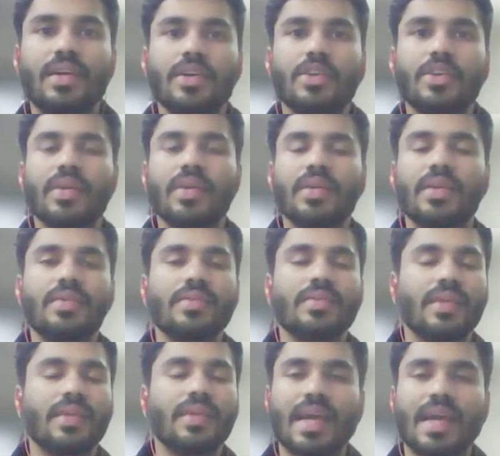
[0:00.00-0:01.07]
You can
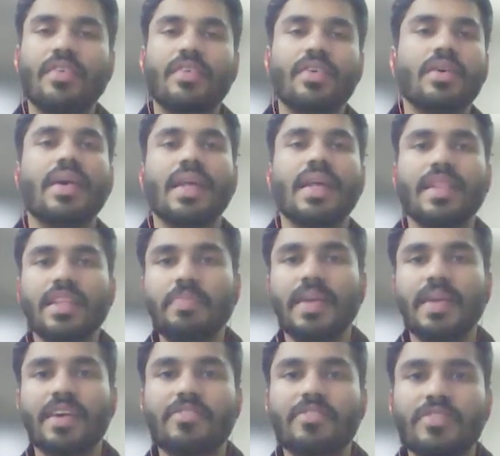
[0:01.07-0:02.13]
have a healthy
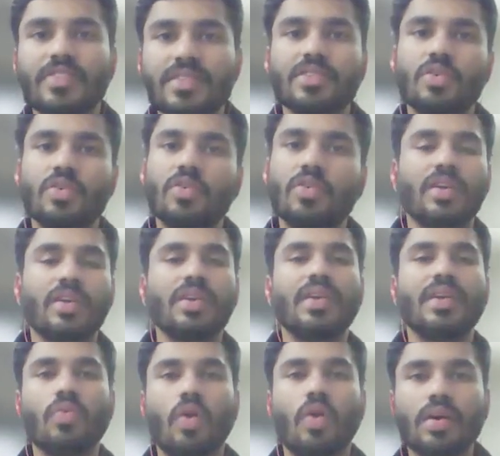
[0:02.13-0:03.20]
breakfast, go for a
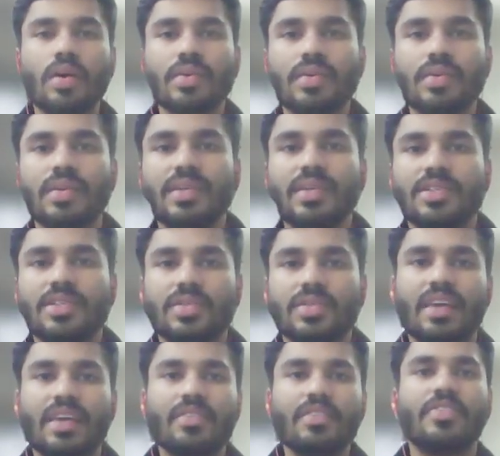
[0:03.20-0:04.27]
little walk. So
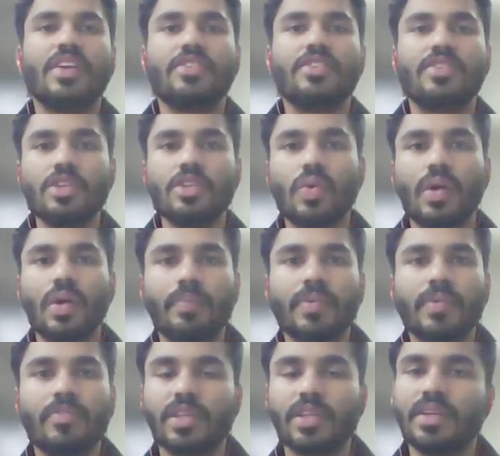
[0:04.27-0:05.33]
that will freshen you up
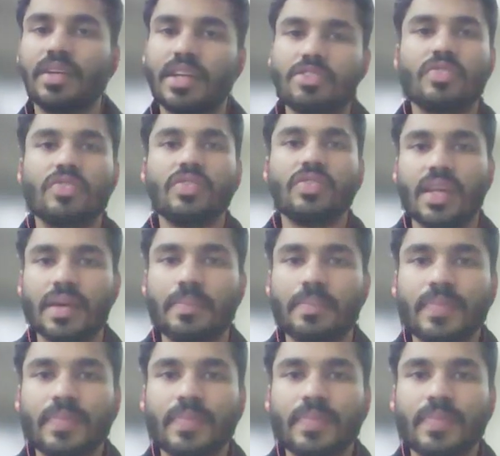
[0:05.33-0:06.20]
for the rest of the day.